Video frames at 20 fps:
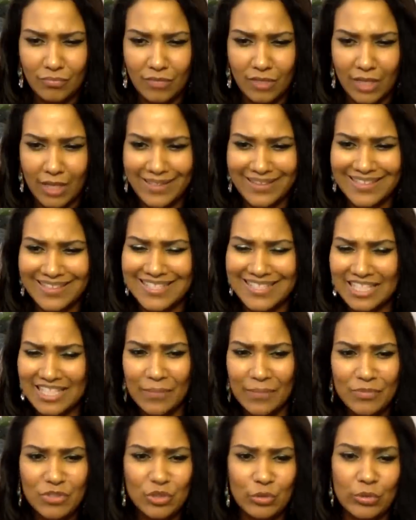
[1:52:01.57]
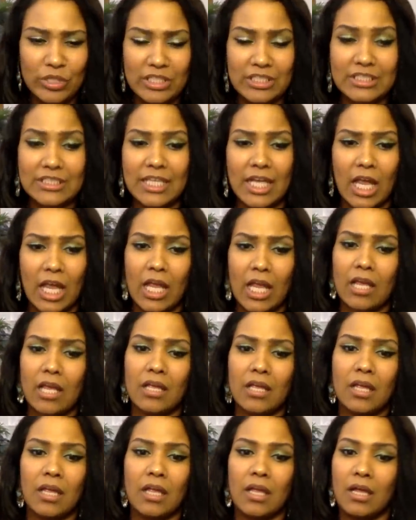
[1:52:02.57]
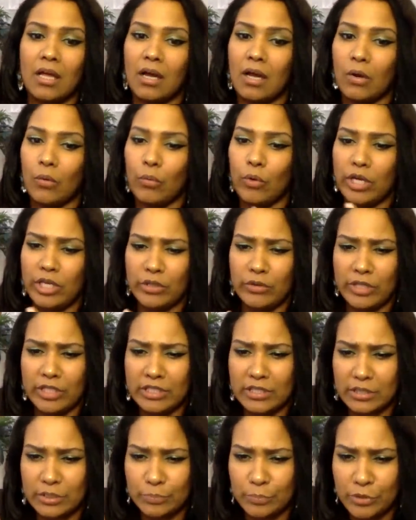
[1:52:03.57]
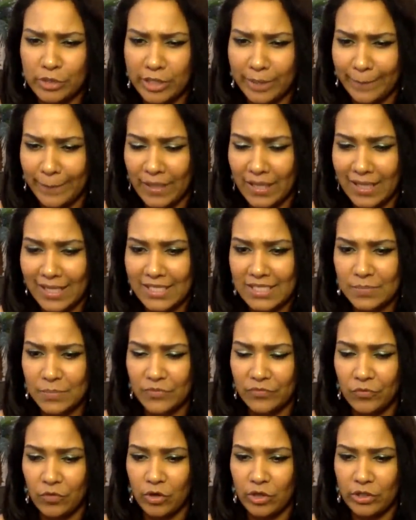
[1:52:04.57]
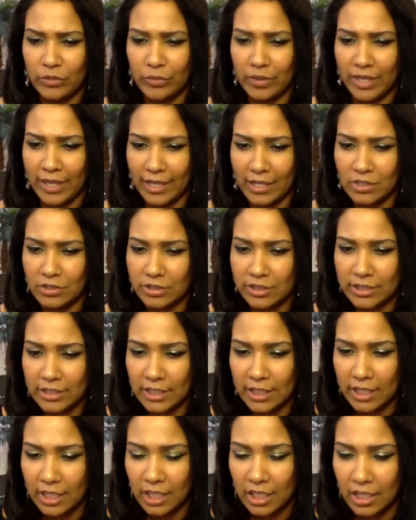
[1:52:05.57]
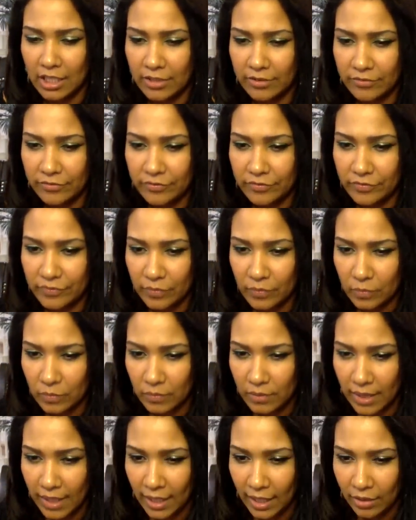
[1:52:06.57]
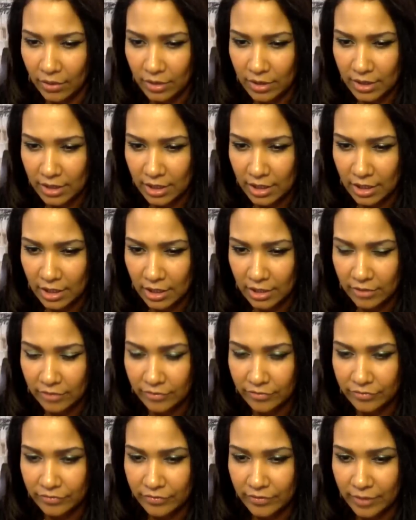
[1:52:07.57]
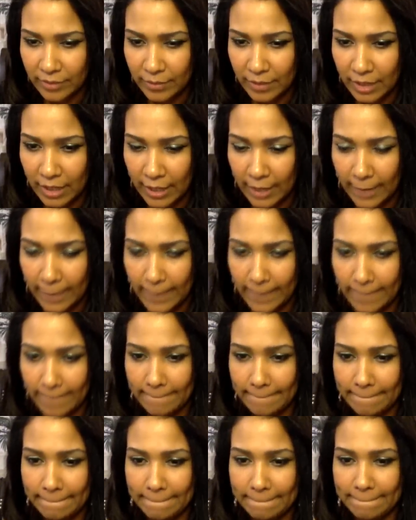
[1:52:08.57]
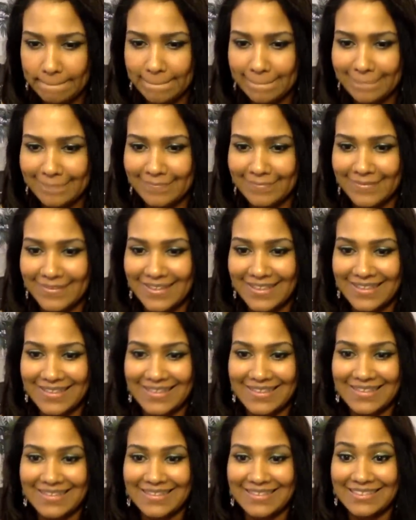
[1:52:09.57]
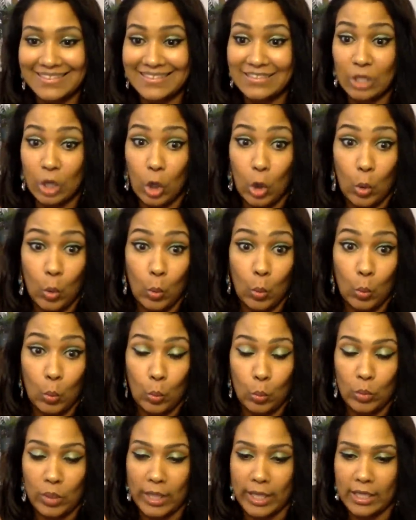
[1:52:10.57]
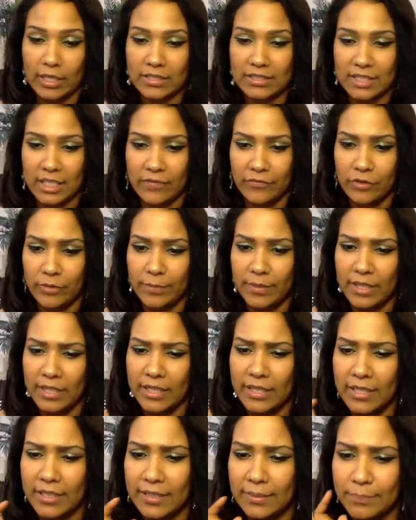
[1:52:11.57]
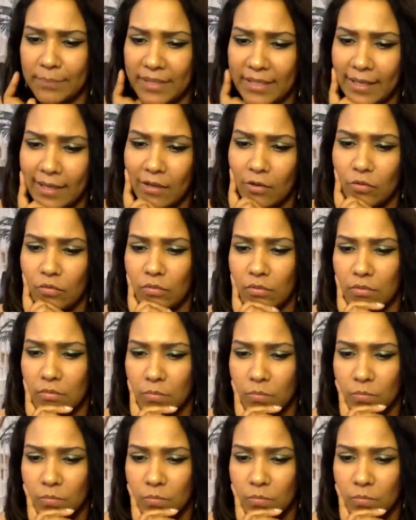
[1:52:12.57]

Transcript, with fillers: like the steps you need to take what you need to put in place before you can actually leave, how to leave. I'm like, just go. Like, save your money and be out.